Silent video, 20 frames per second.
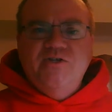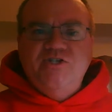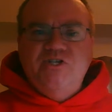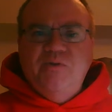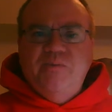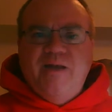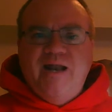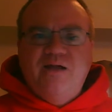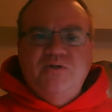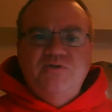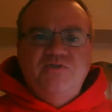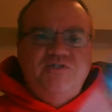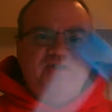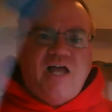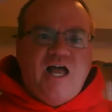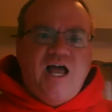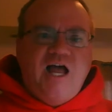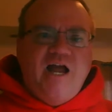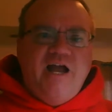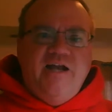she went
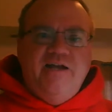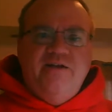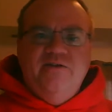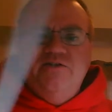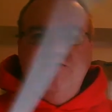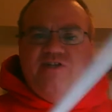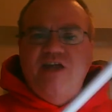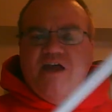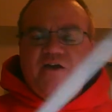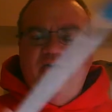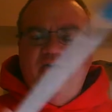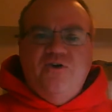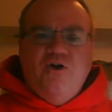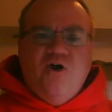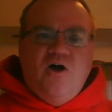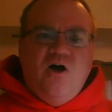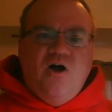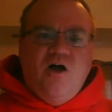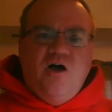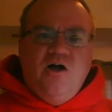outside and she had her
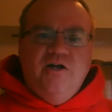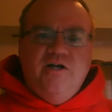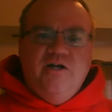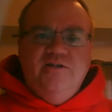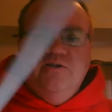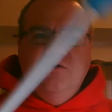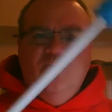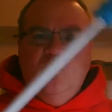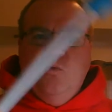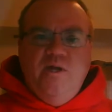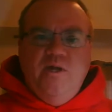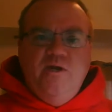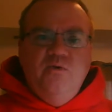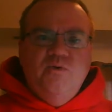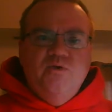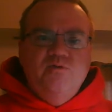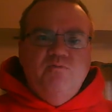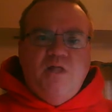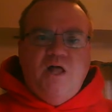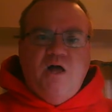dog, and the wind
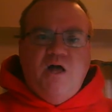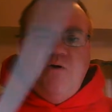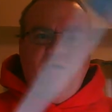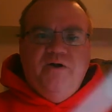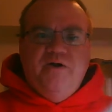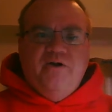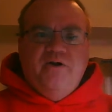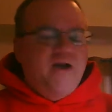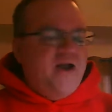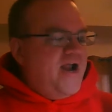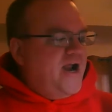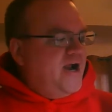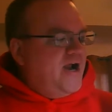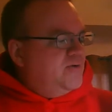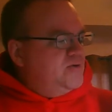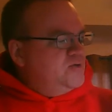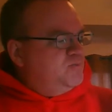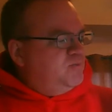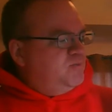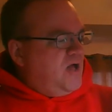was blowing, her hair
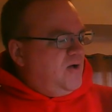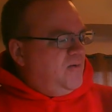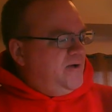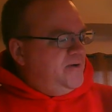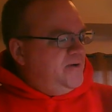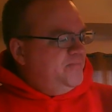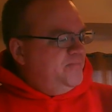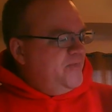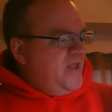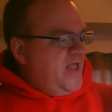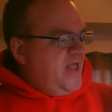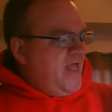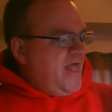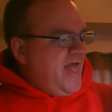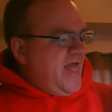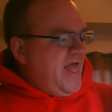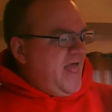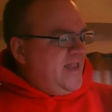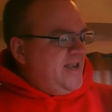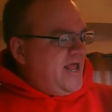was blowing.
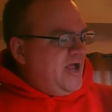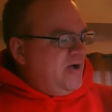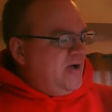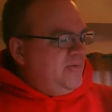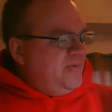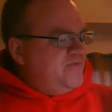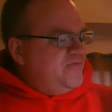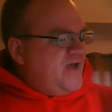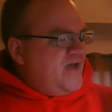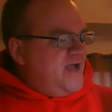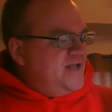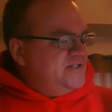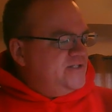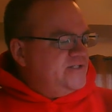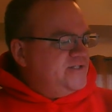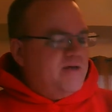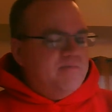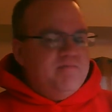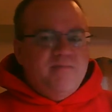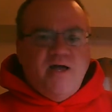And now we've got
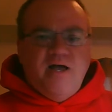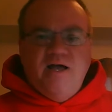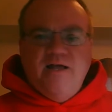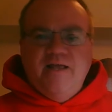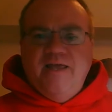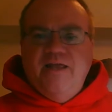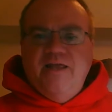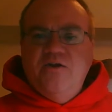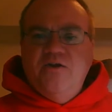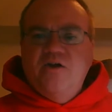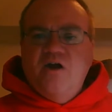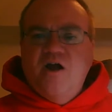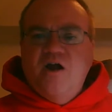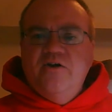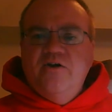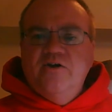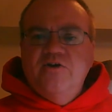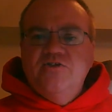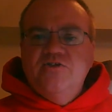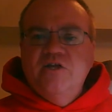some uh,
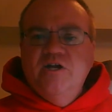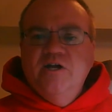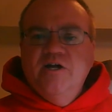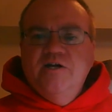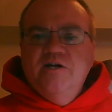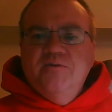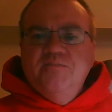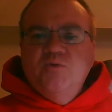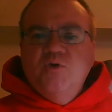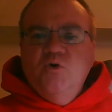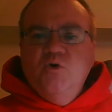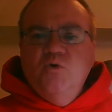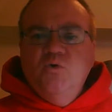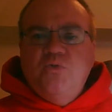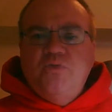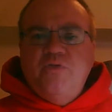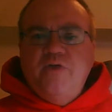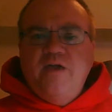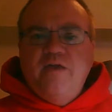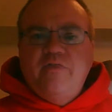kindergartners who
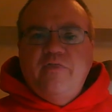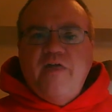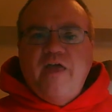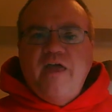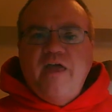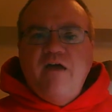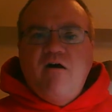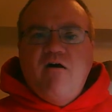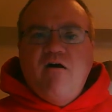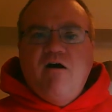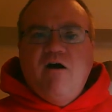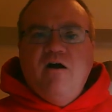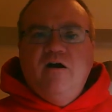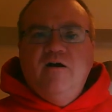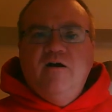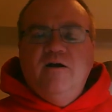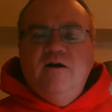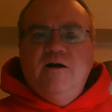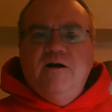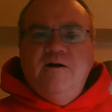think they
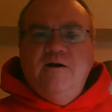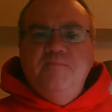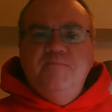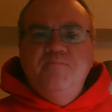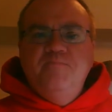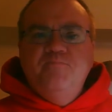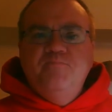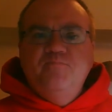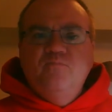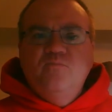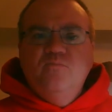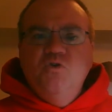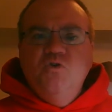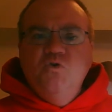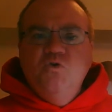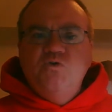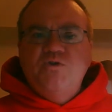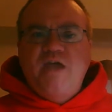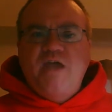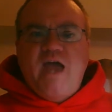are um,
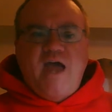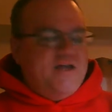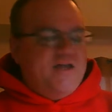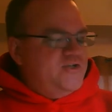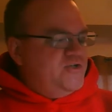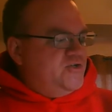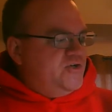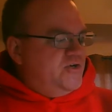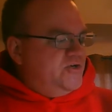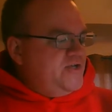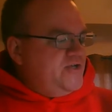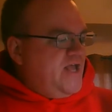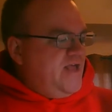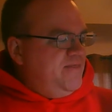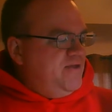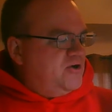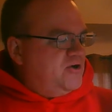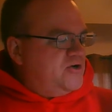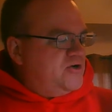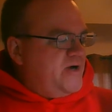newscasters and
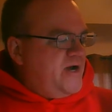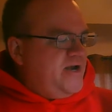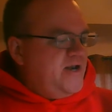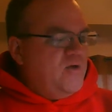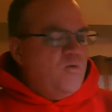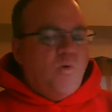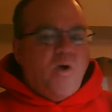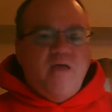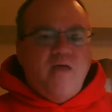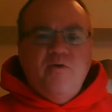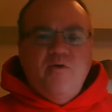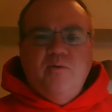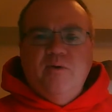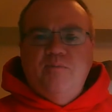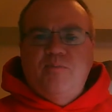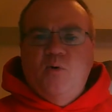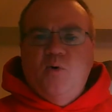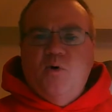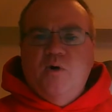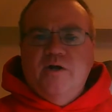they're creating weather
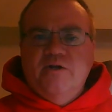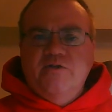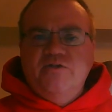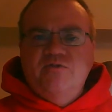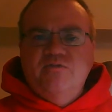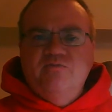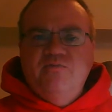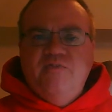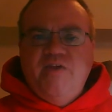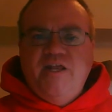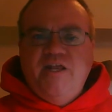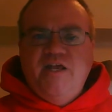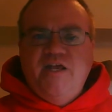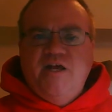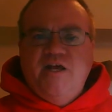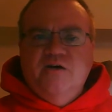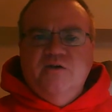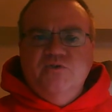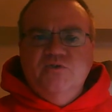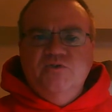reports,
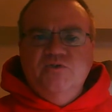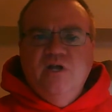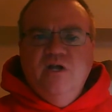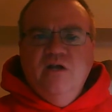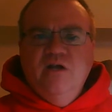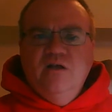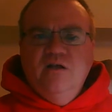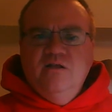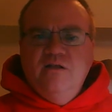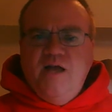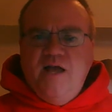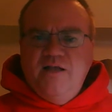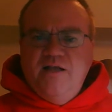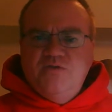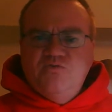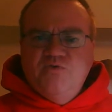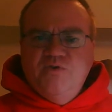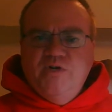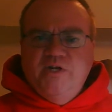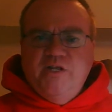videos.
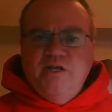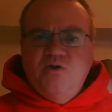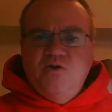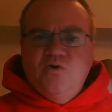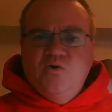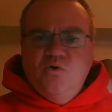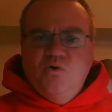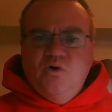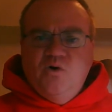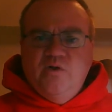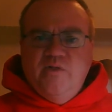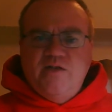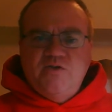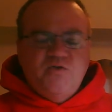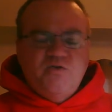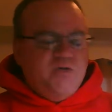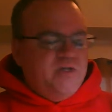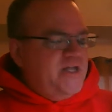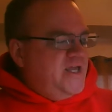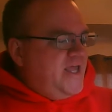That's really cool. That's
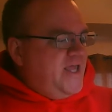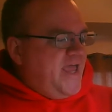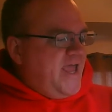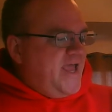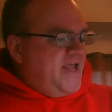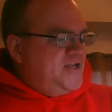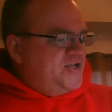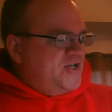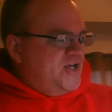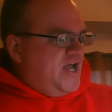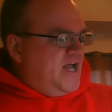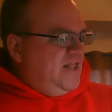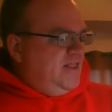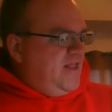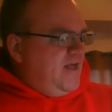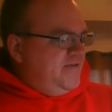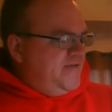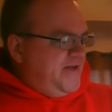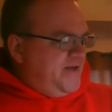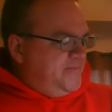really engaging. I
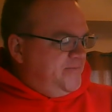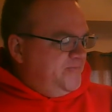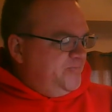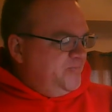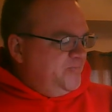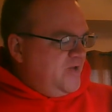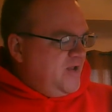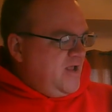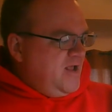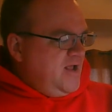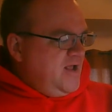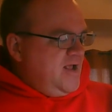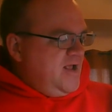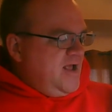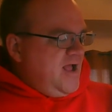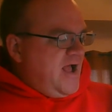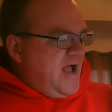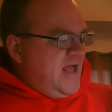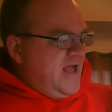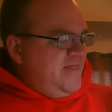love it.
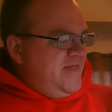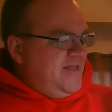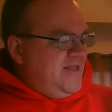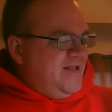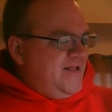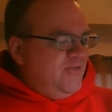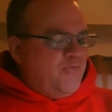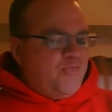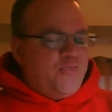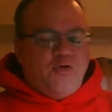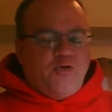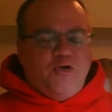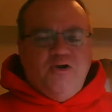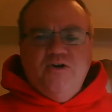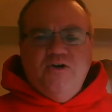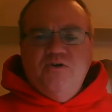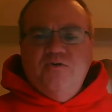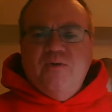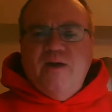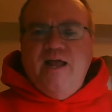I think in
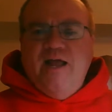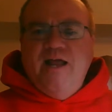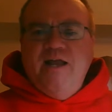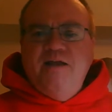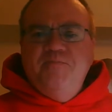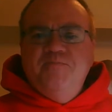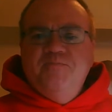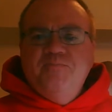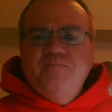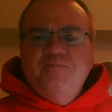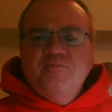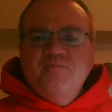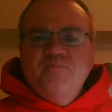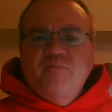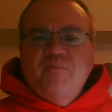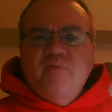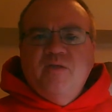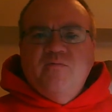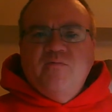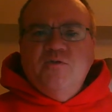third grade,
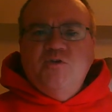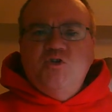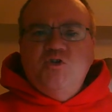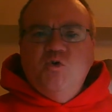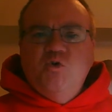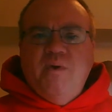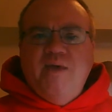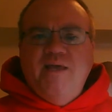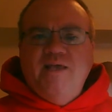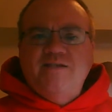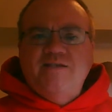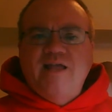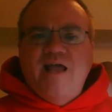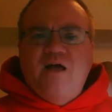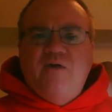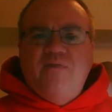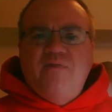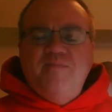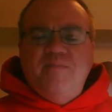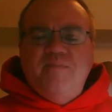for two weeks
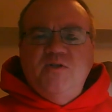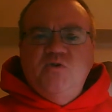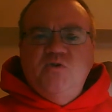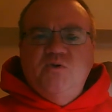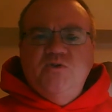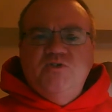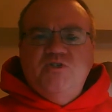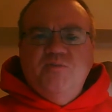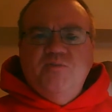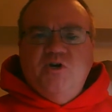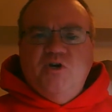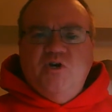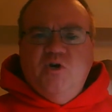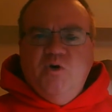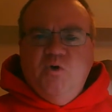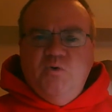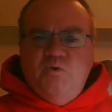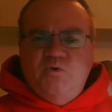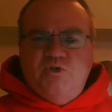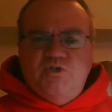now, they've been doing some
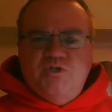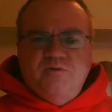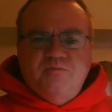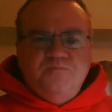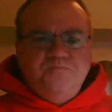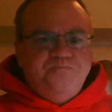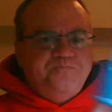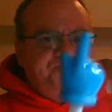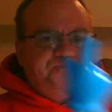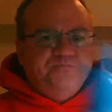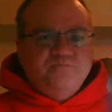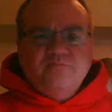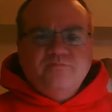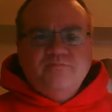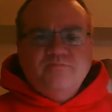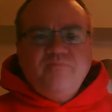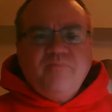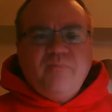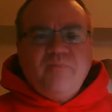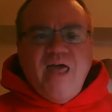Kahoots.
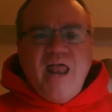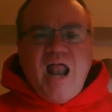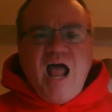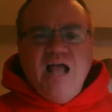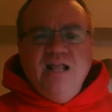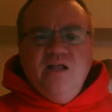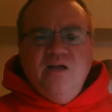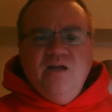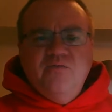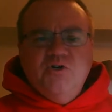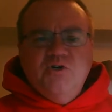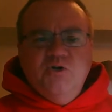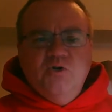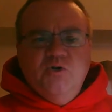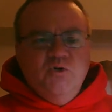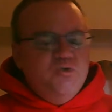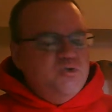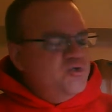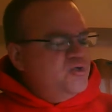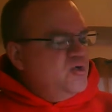And I love
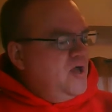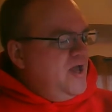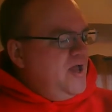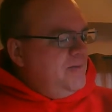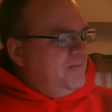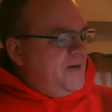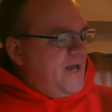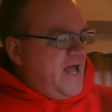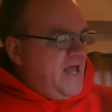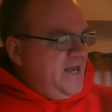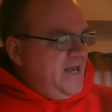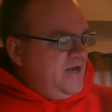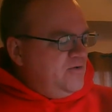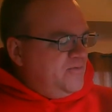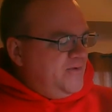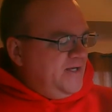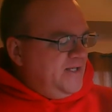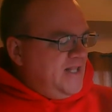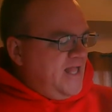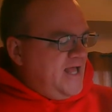Kahoots, but I didn't
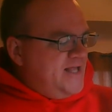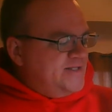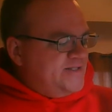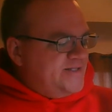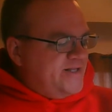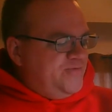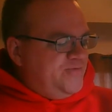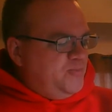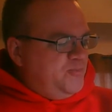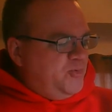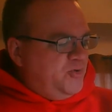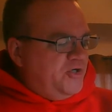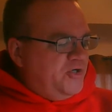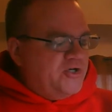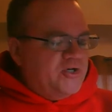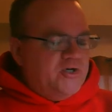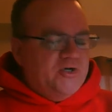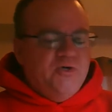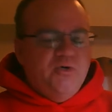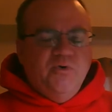realize that if you put a
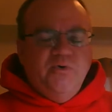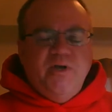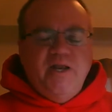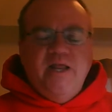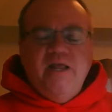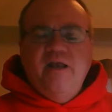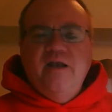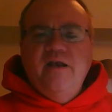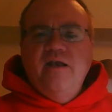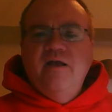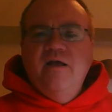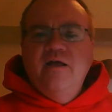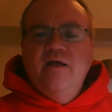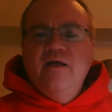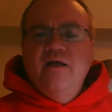Kahoot in